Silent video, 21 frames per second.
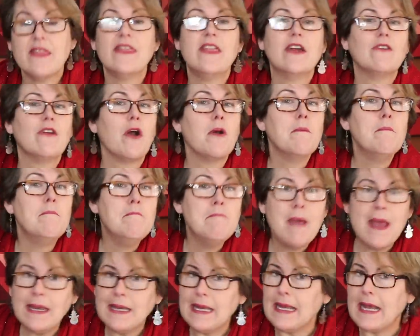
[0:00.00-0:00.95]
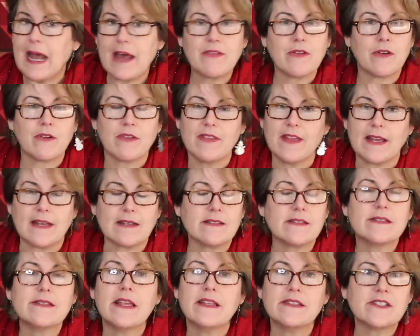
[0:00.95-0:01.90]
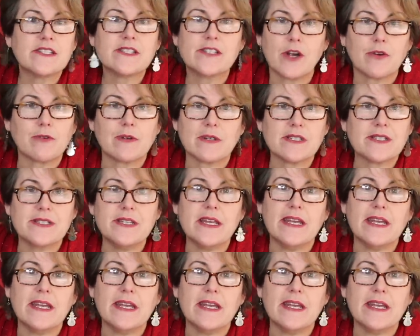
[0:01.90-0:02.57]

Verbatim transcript: There are many other things that sewers